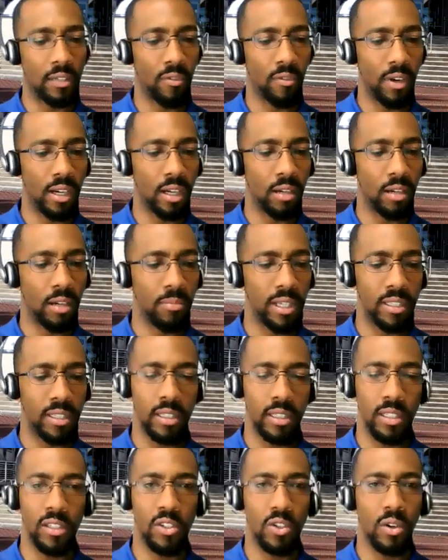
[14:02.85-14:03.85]
Veronica mention
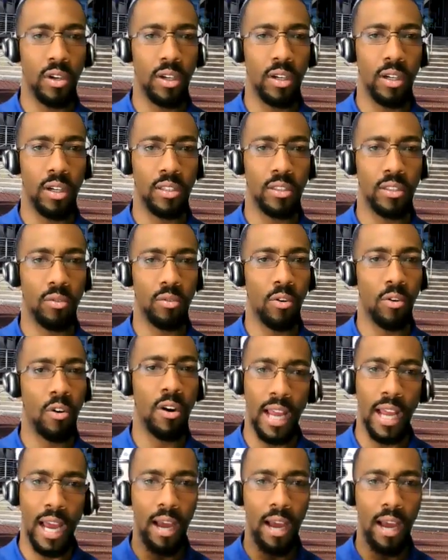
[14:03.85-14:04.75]
she joined a sorority.